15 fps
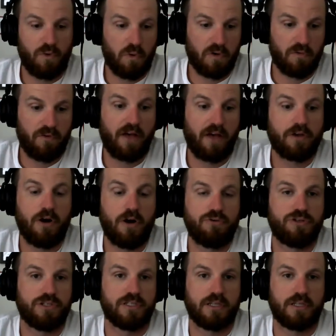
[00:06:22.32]
4 or 5
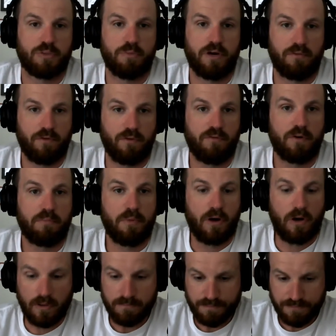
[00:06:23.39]
coaches in the spring for
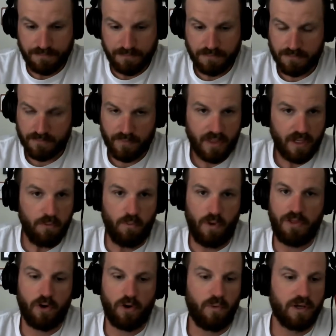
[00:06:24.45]
football,
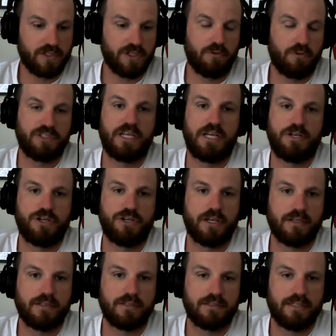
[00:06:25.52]
whether it was no
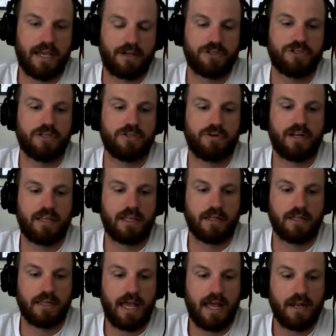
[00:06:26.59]
teaching sections or anything
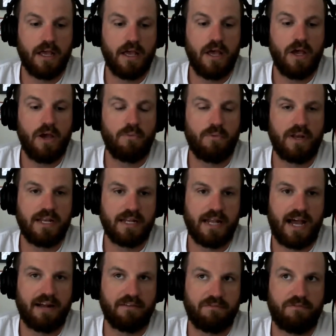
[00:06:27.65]
like that. We did
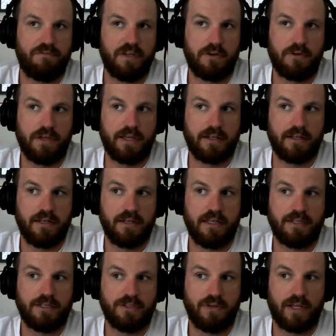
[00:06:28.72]
not fill it
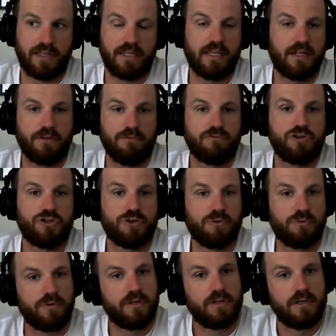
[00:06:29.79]
until like the end of
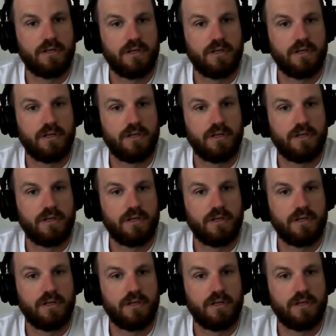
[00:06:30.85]
June.